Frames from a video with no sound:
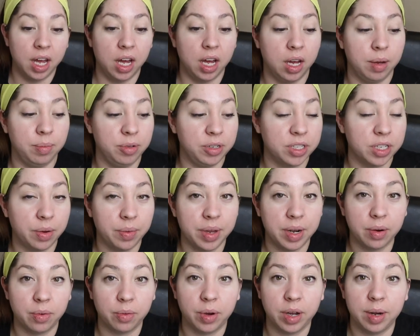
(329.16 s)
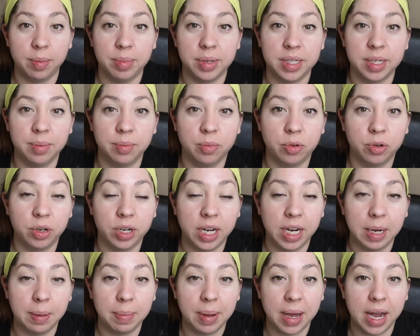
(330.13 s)
um, you saw we had a quite a busy
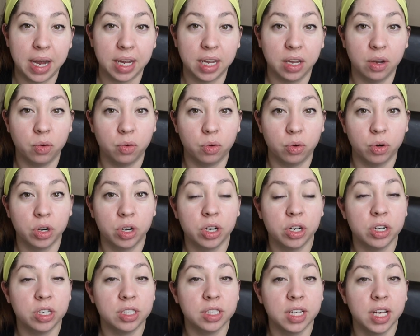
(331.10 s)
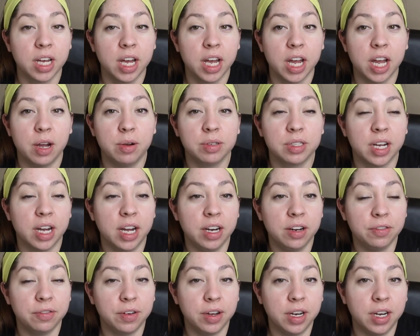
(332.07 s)
morning packing orders. It was
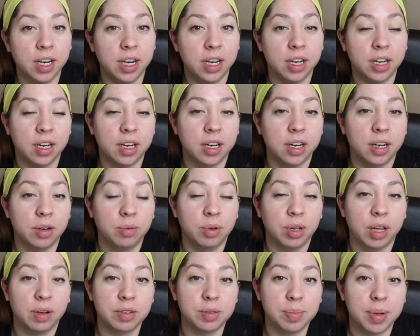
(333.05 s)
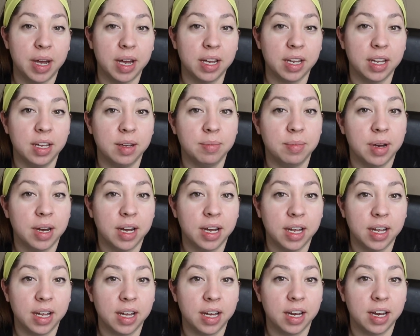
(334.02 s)
kind of funny uh, while I was packing
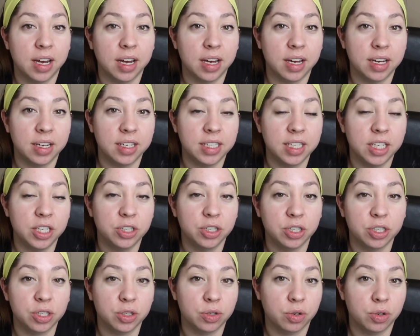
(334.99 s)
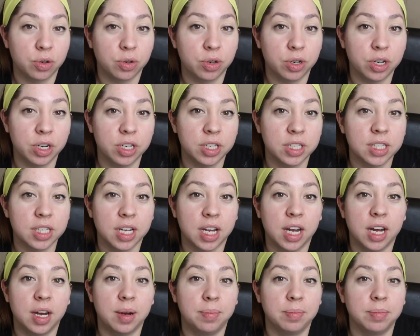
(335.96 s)
my uh, t-shirt store orders.
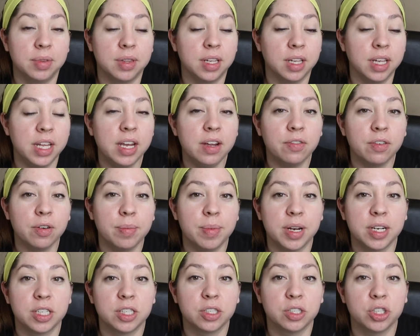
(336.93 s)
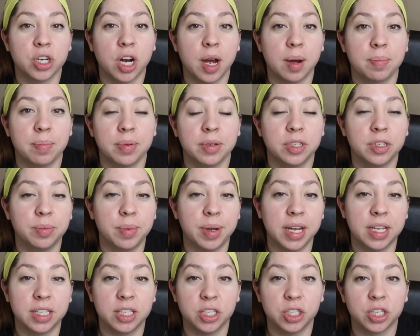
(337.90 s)
Um, the link for my shop, to my
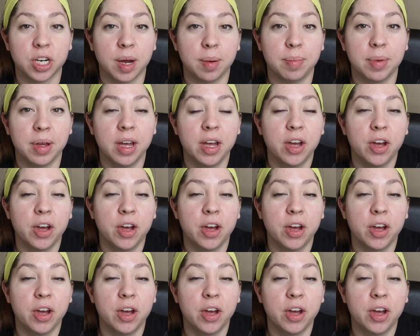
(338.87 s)
Etsy shop,